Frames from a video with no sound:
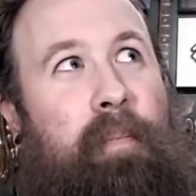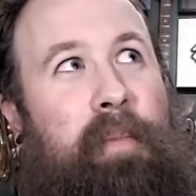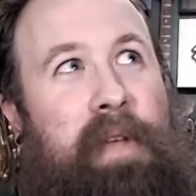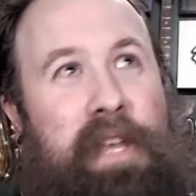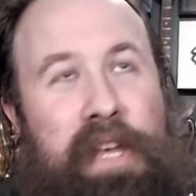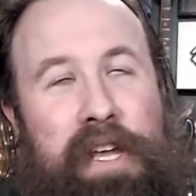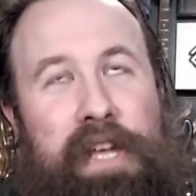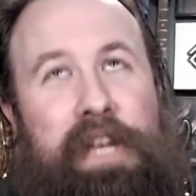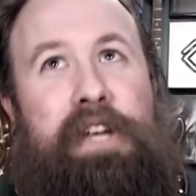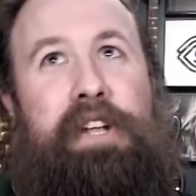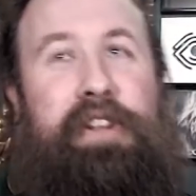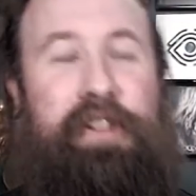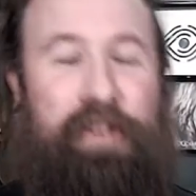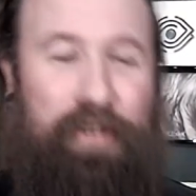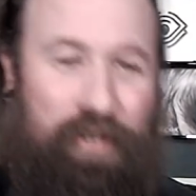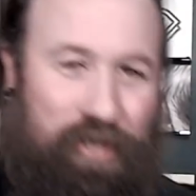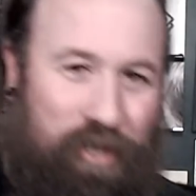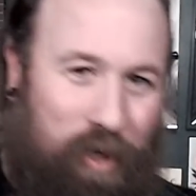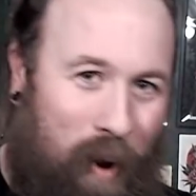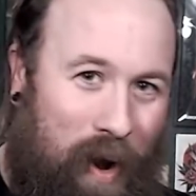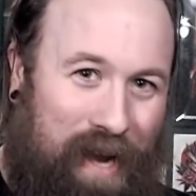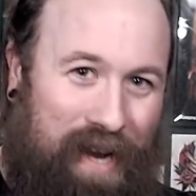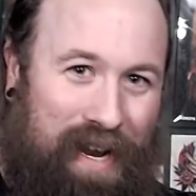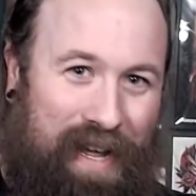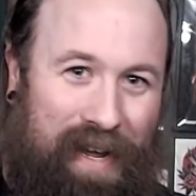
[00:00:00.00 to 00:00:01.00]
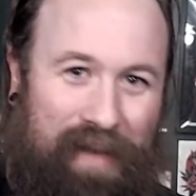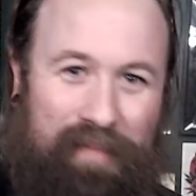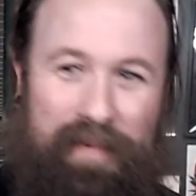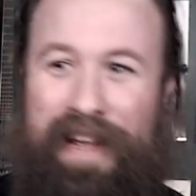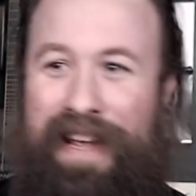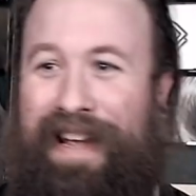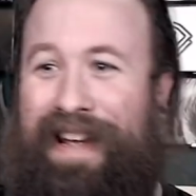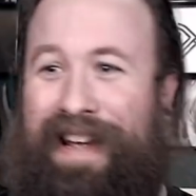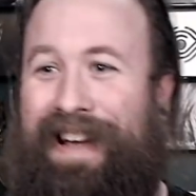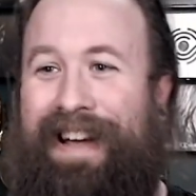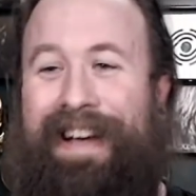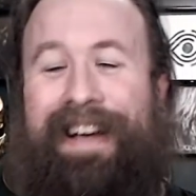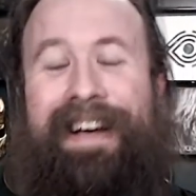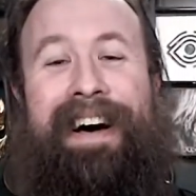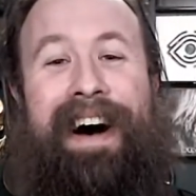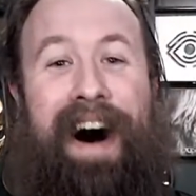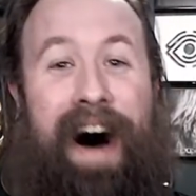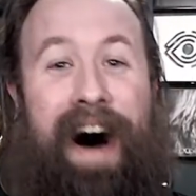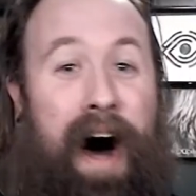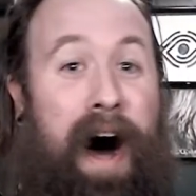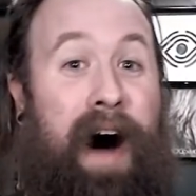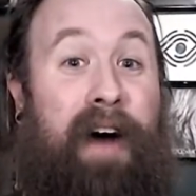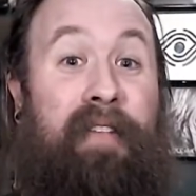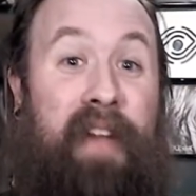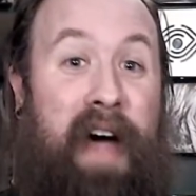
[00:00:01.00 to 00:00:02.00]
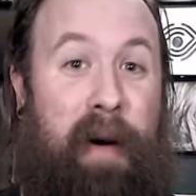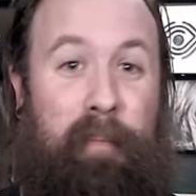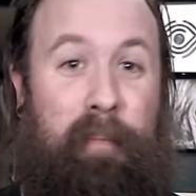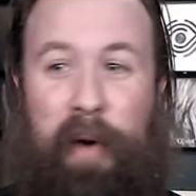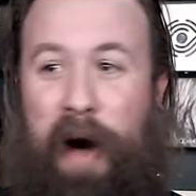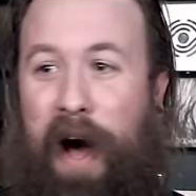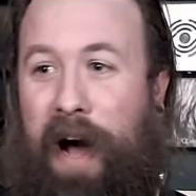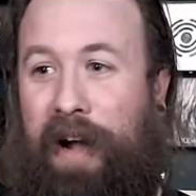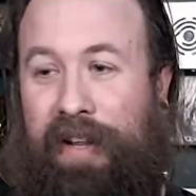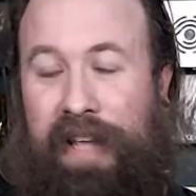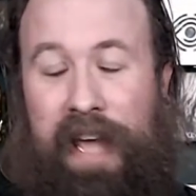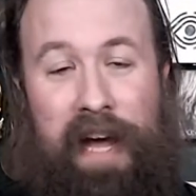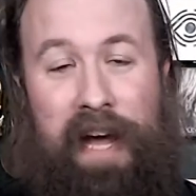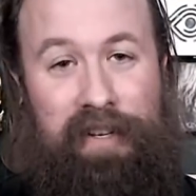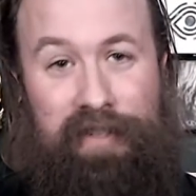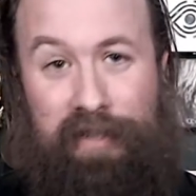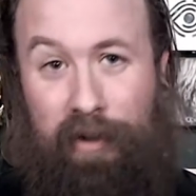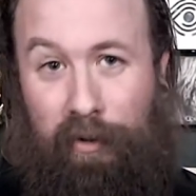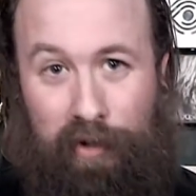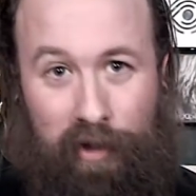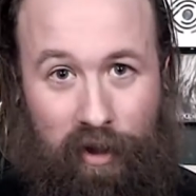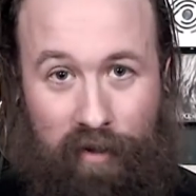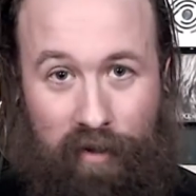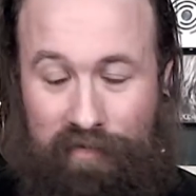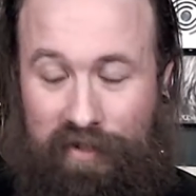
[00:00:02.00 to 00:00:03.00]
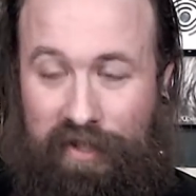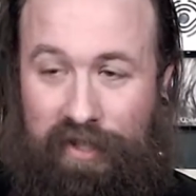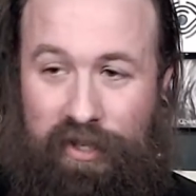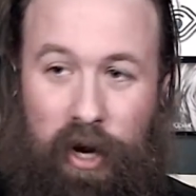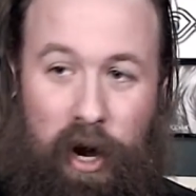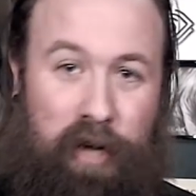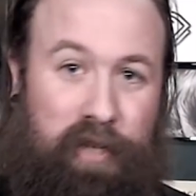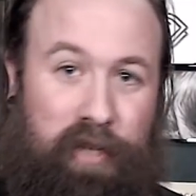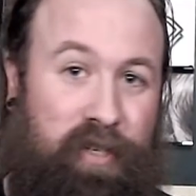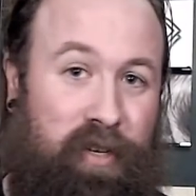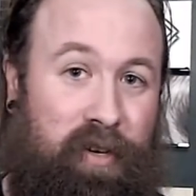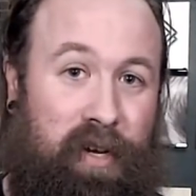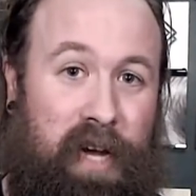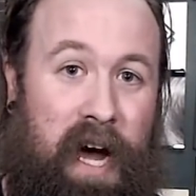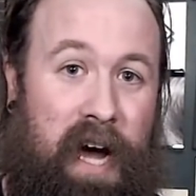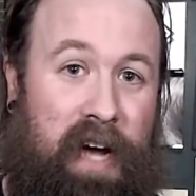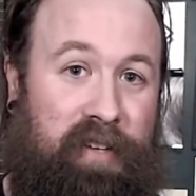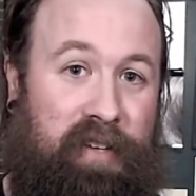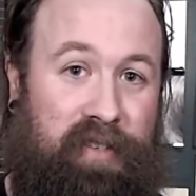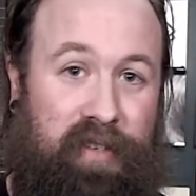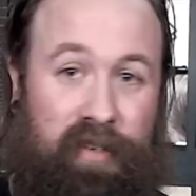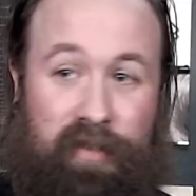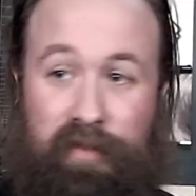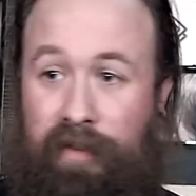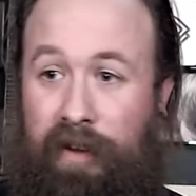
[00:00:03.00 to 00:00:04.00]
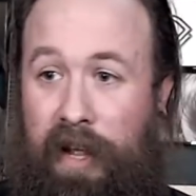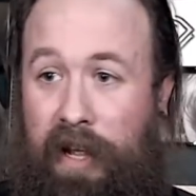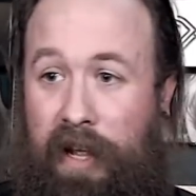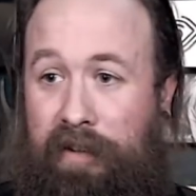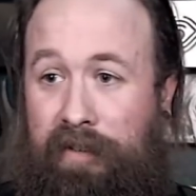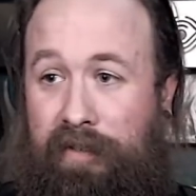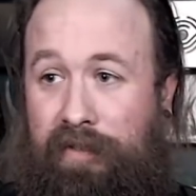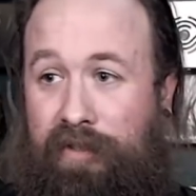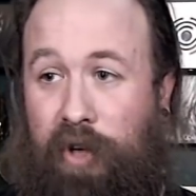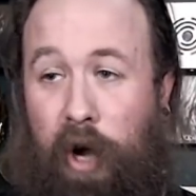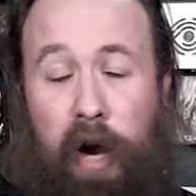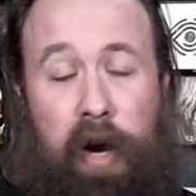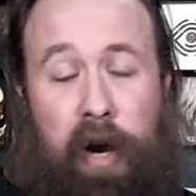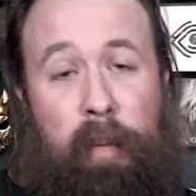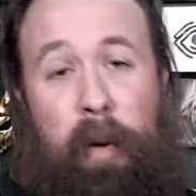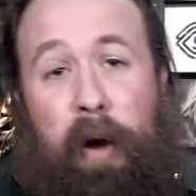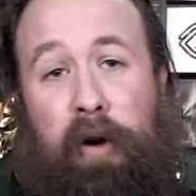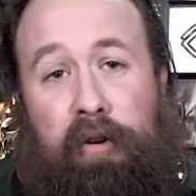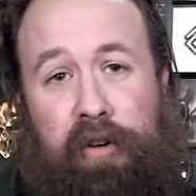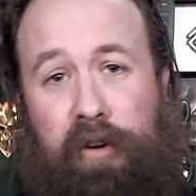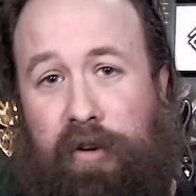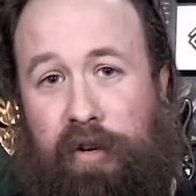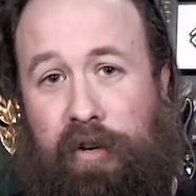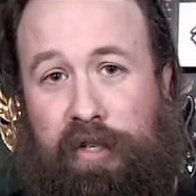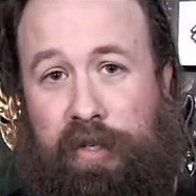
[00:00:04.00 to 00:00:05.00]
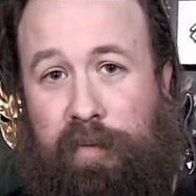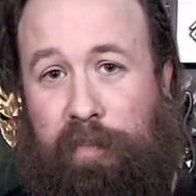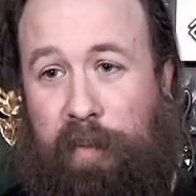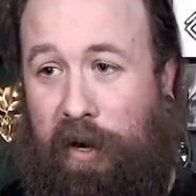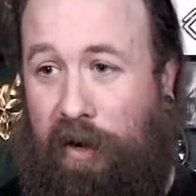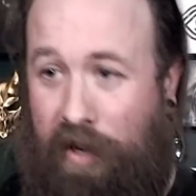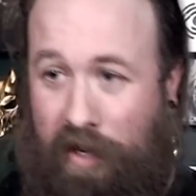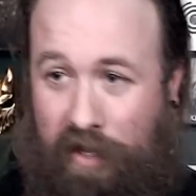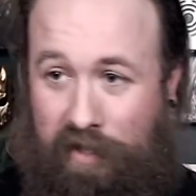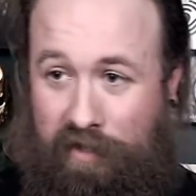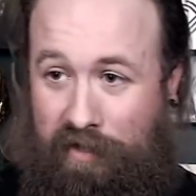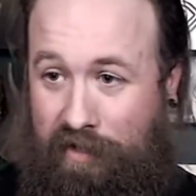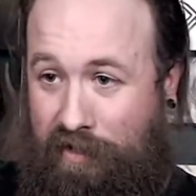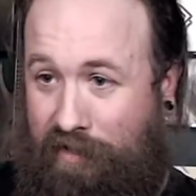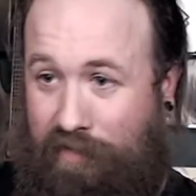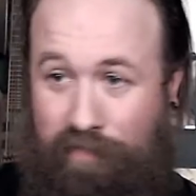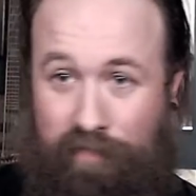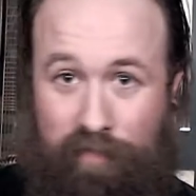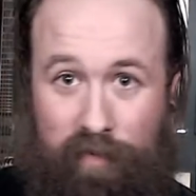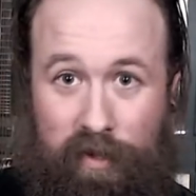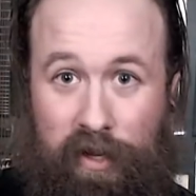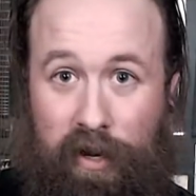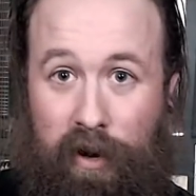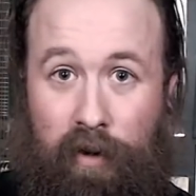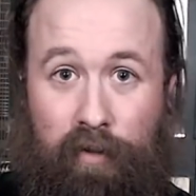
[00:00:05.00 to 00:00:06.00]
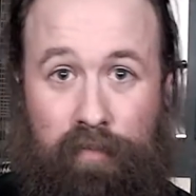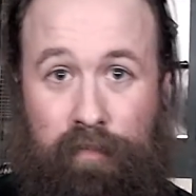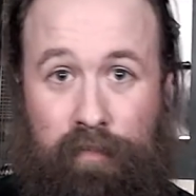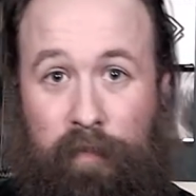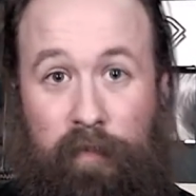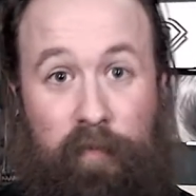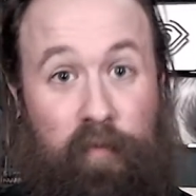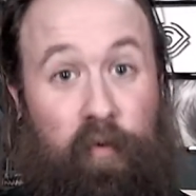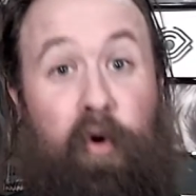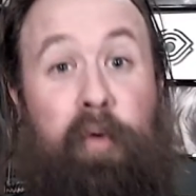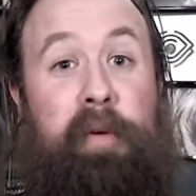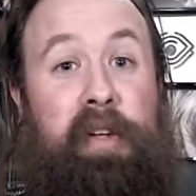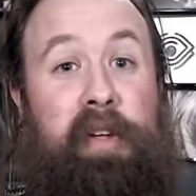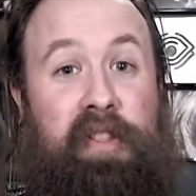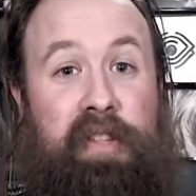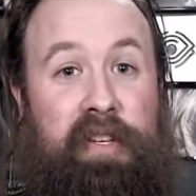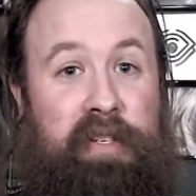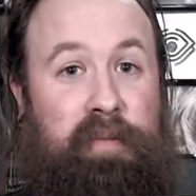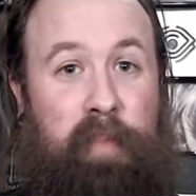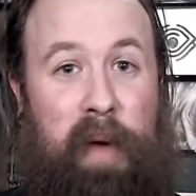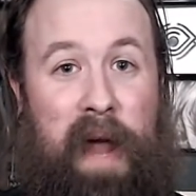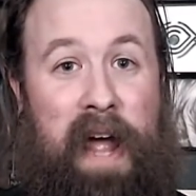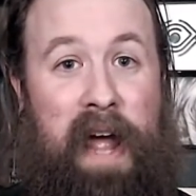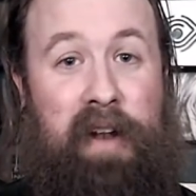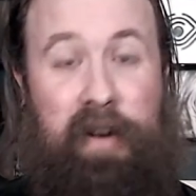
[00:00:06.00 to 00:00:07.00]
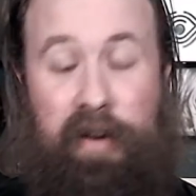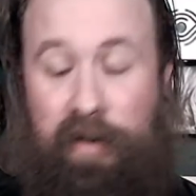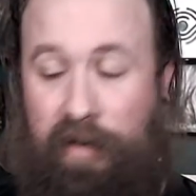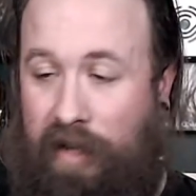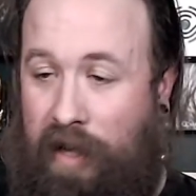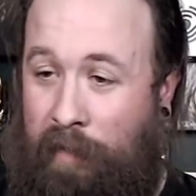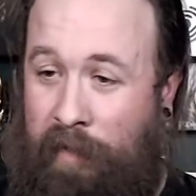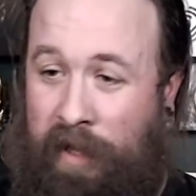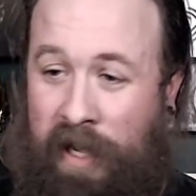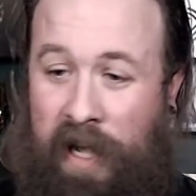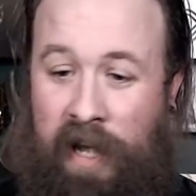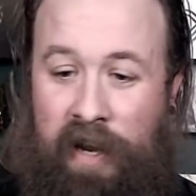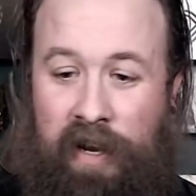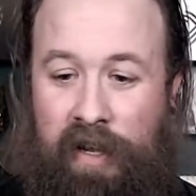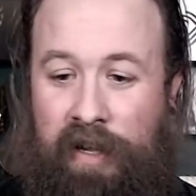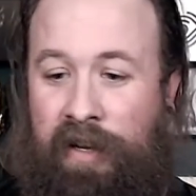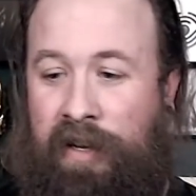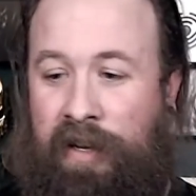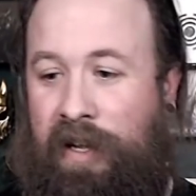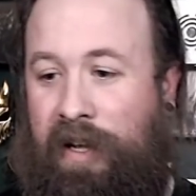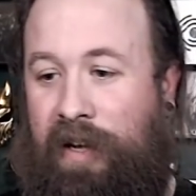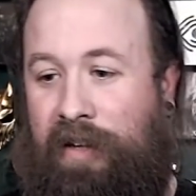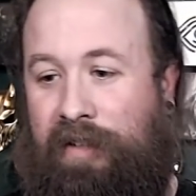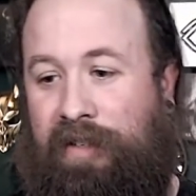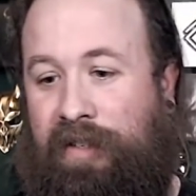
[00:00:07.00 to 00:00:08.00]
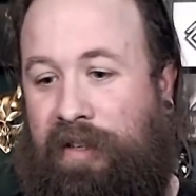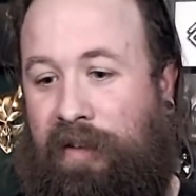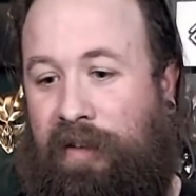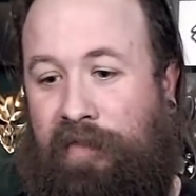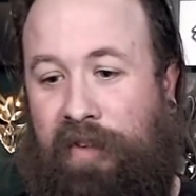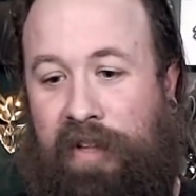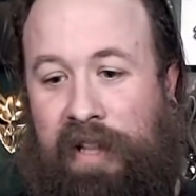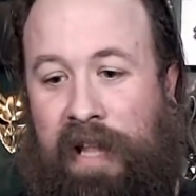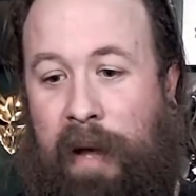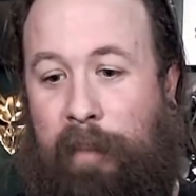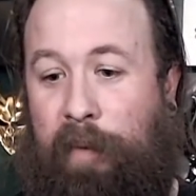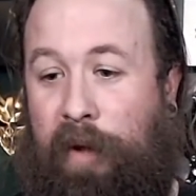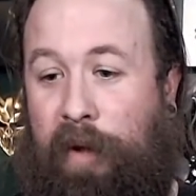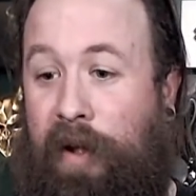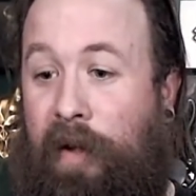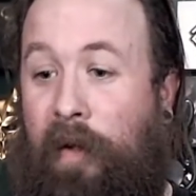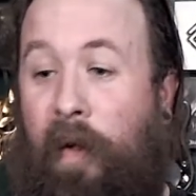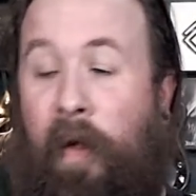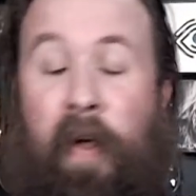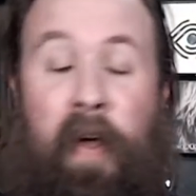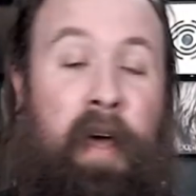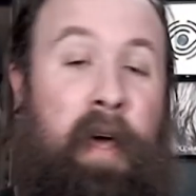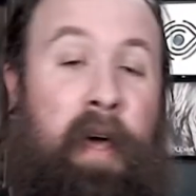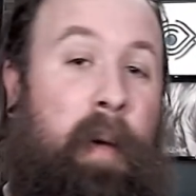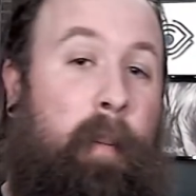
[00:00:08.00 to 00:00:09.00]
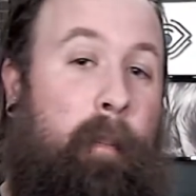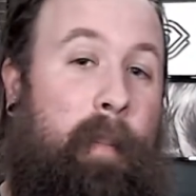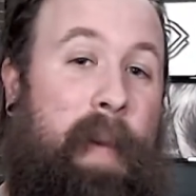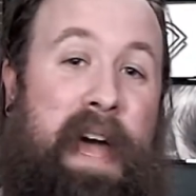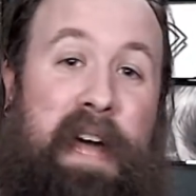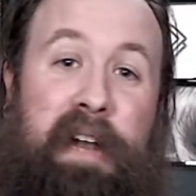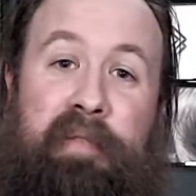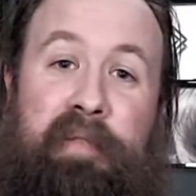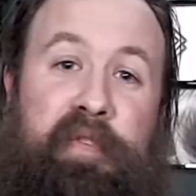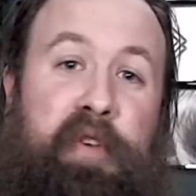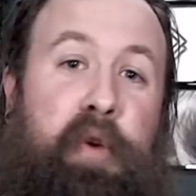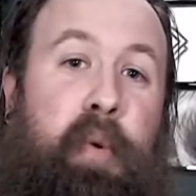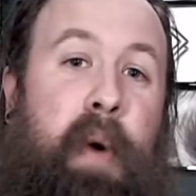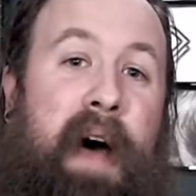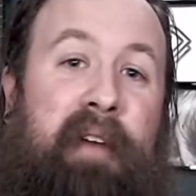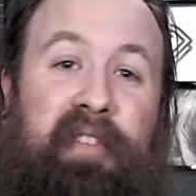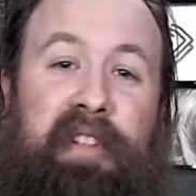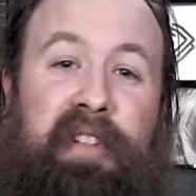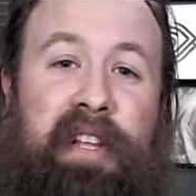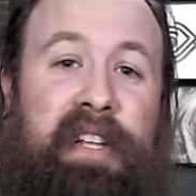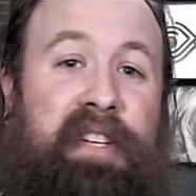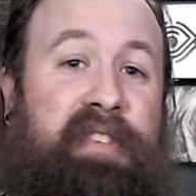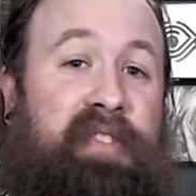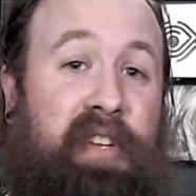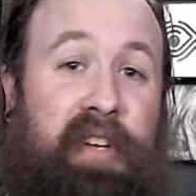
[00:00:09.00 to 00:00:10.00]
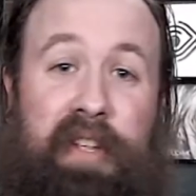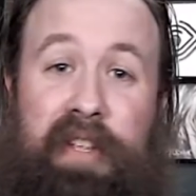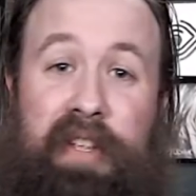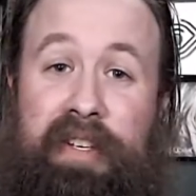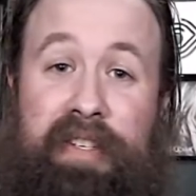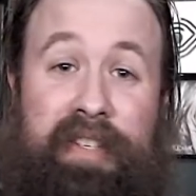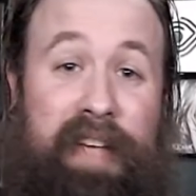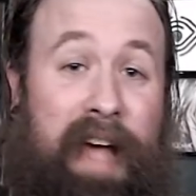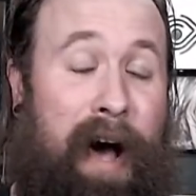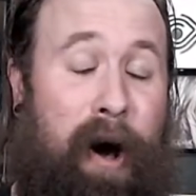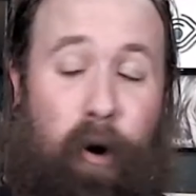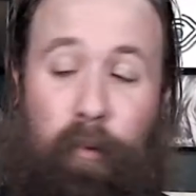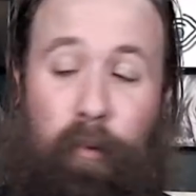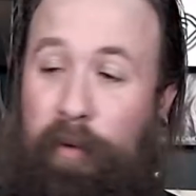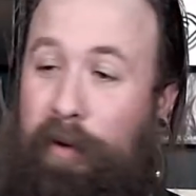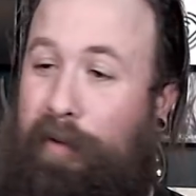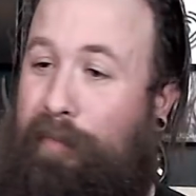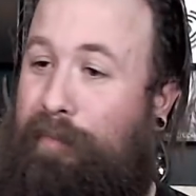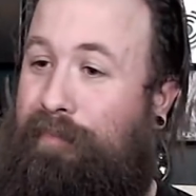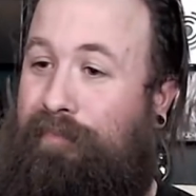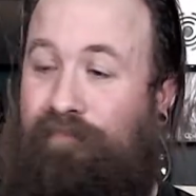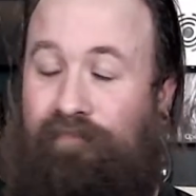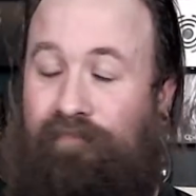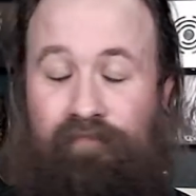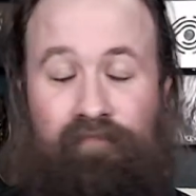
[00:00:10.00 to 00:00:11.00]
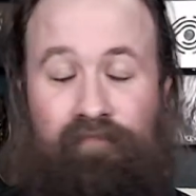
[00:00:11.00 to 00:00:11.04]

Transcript: in joining me on that podcast. I would love to talk to you guys and talk about your experience, you know, forming this band and coming out of India and stuff like that. But man, if you haven't listened to this album,